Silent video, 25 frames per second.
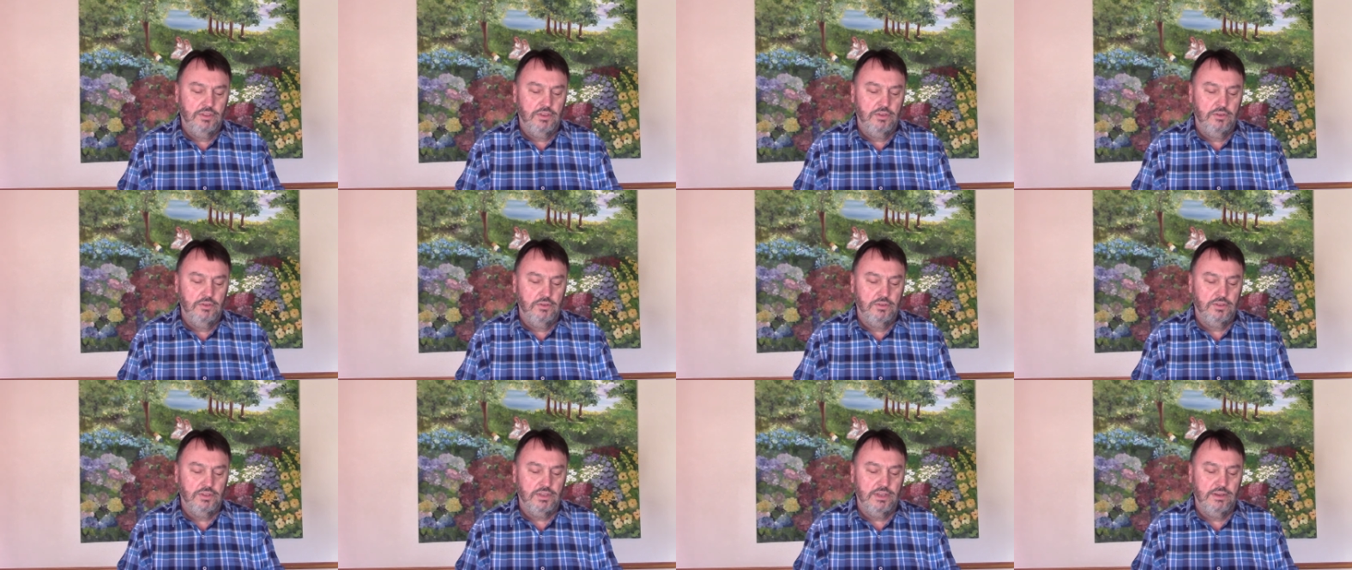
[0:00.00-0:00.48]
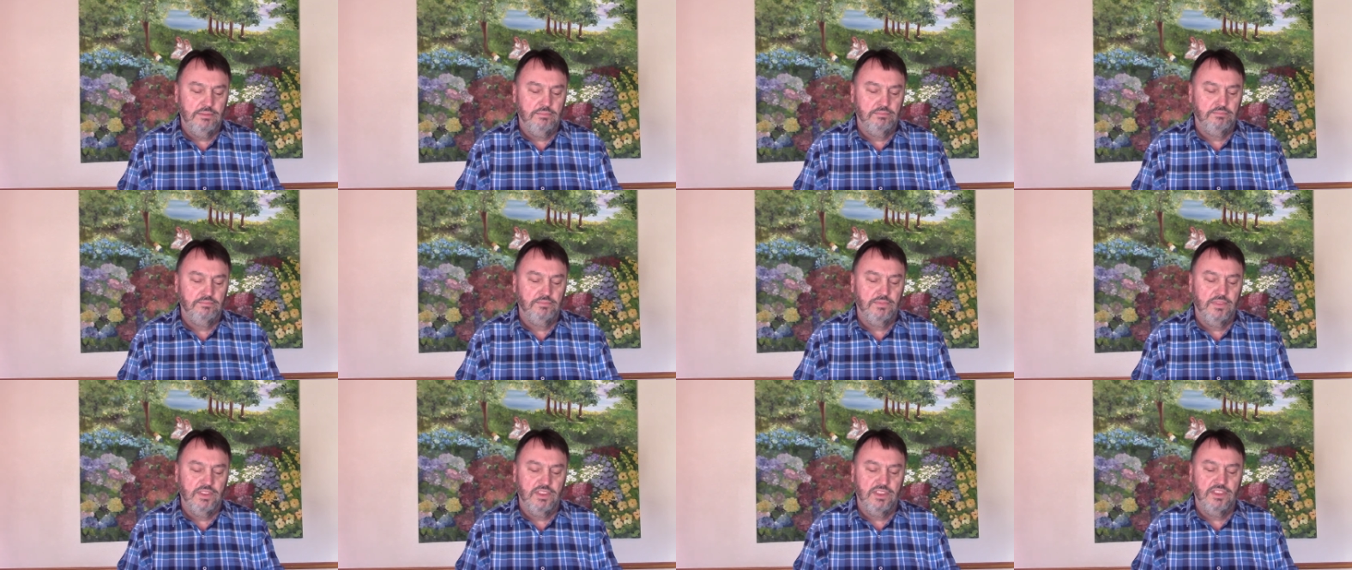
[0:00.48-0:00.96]
you
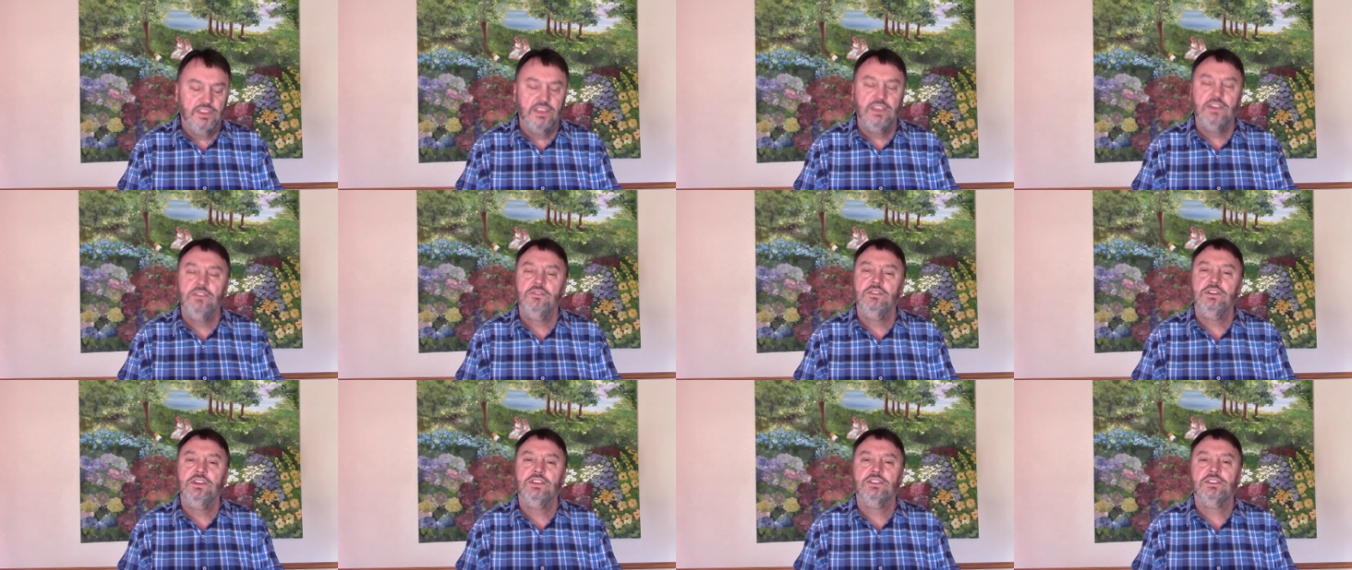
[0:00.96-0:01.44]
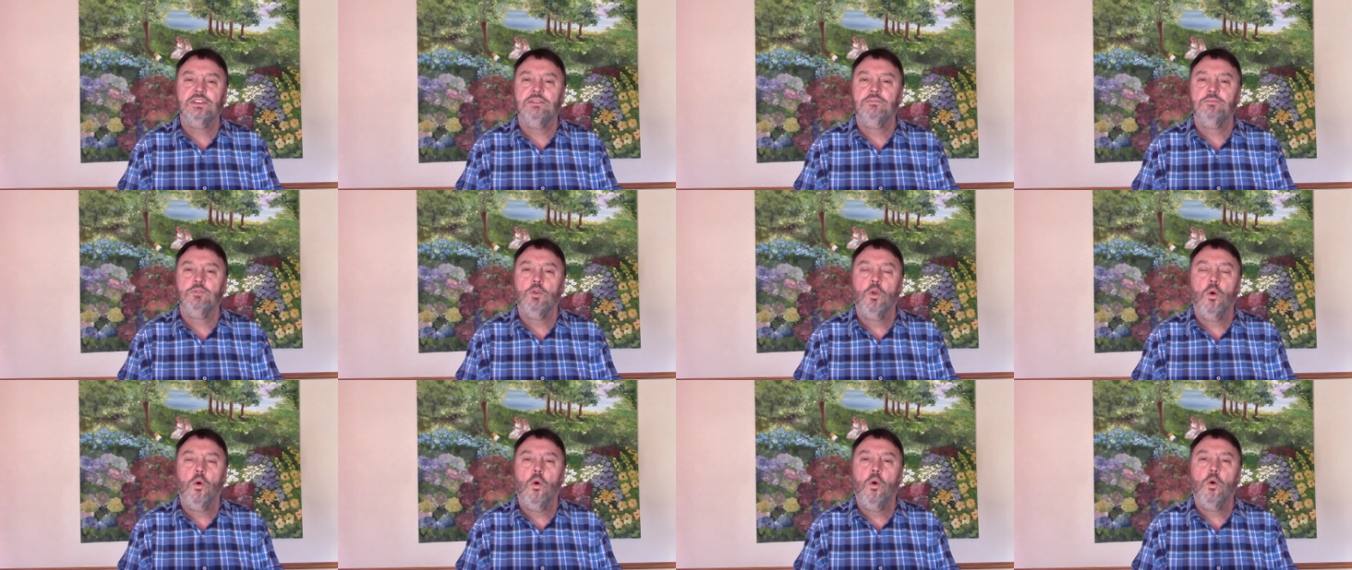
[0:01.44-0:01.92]
some theories,
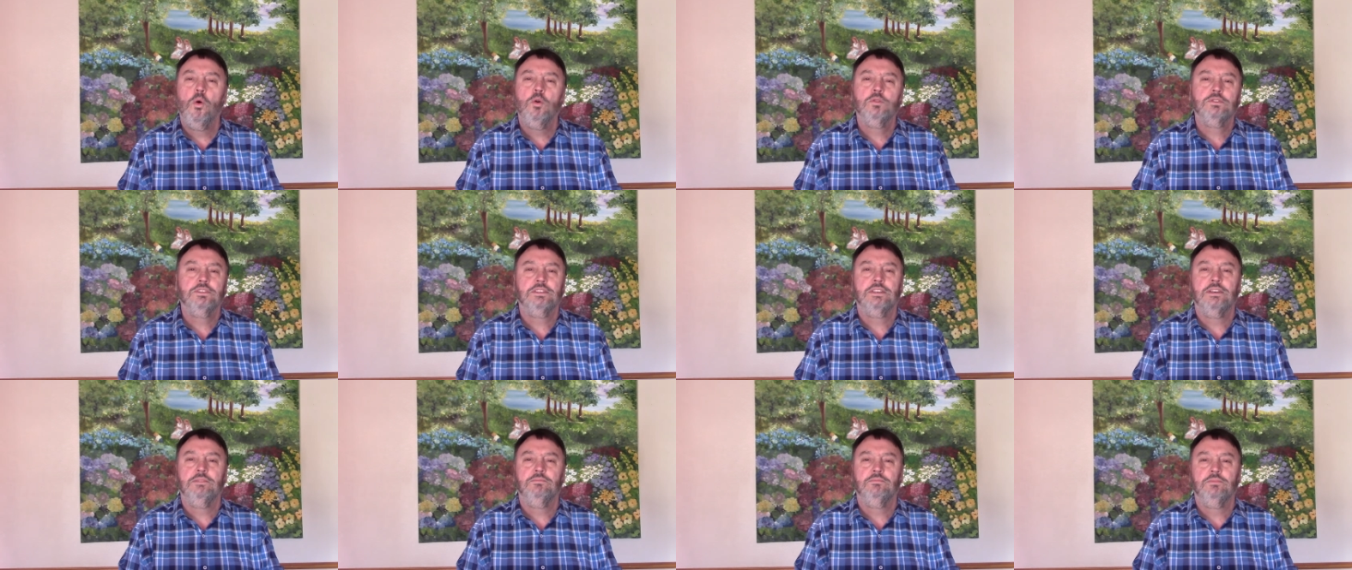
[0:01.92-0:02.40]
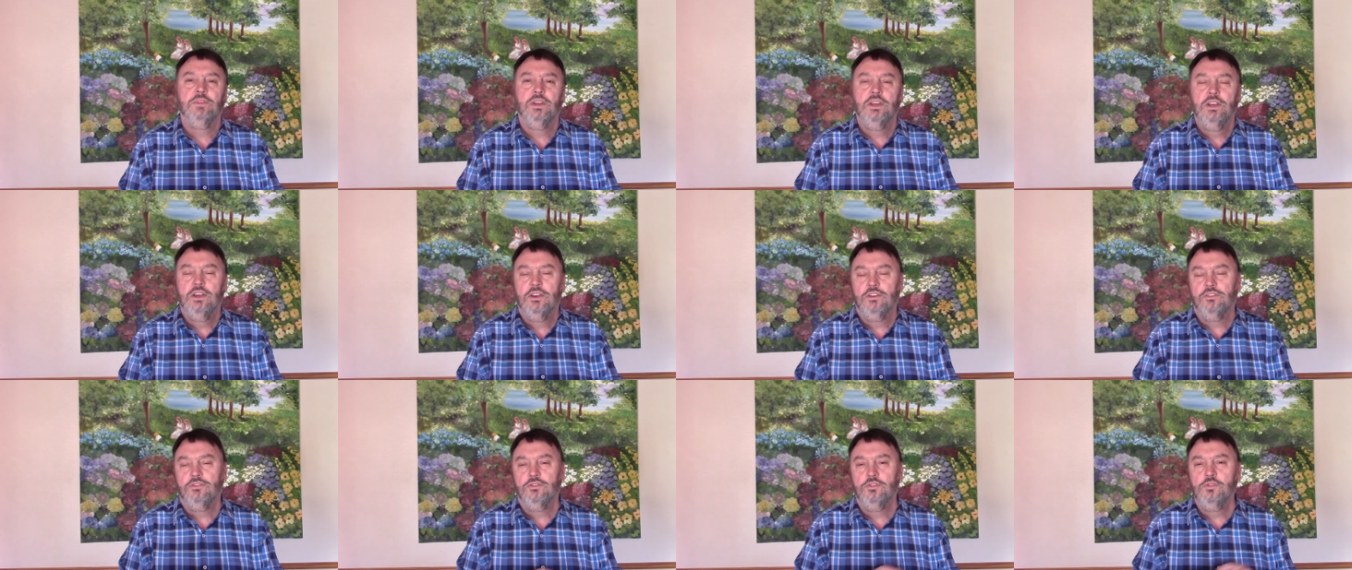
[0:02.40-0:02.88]
some laws, some
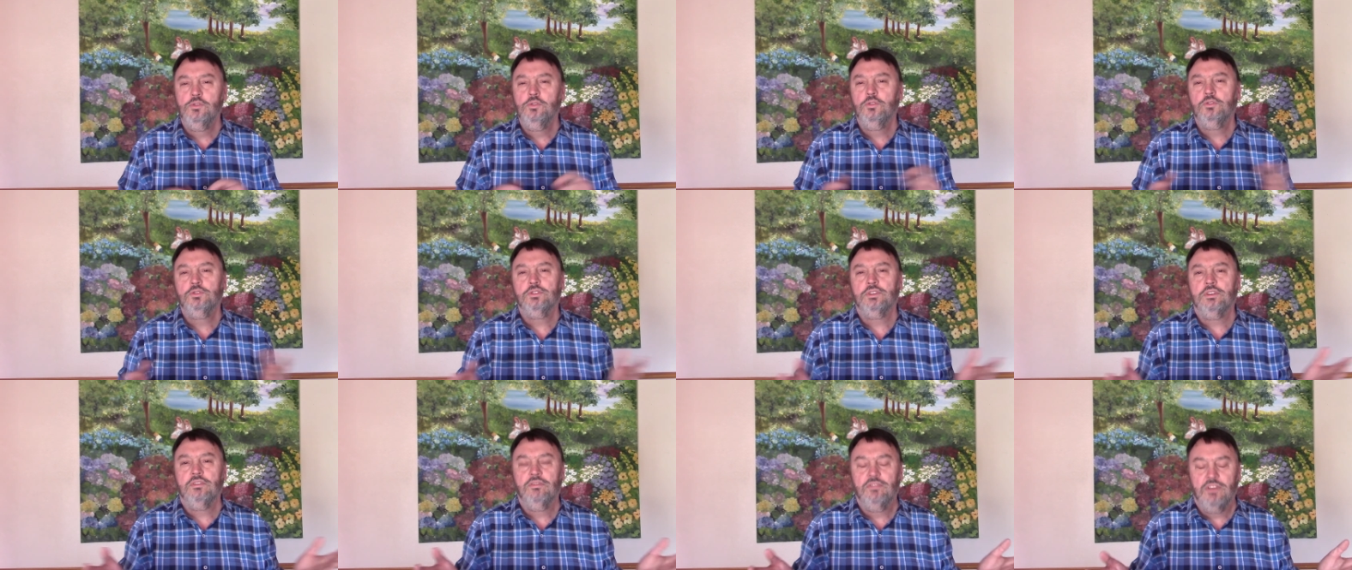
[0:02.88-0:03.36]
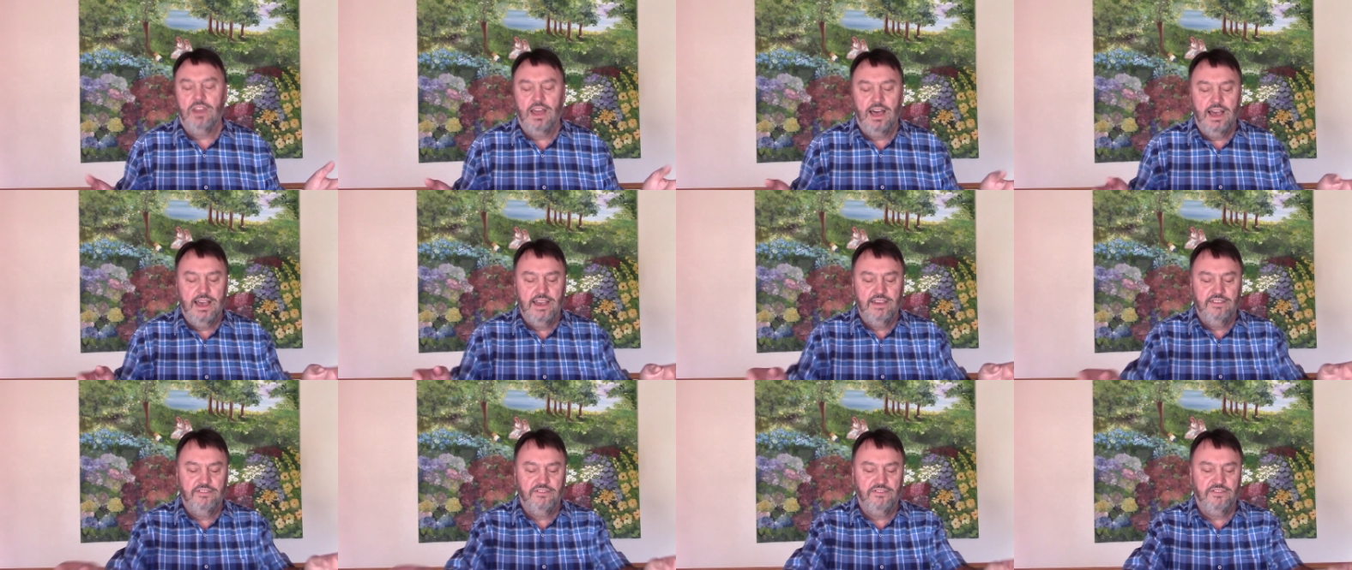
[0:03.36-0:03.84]
rules of
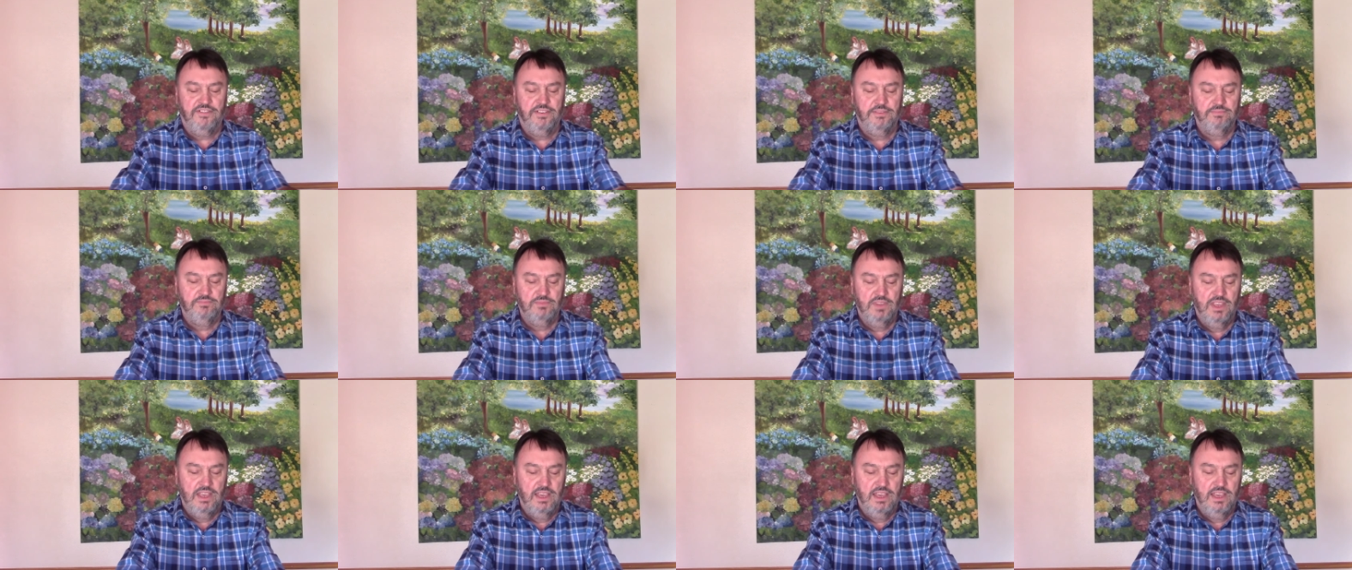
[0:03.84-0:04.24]
life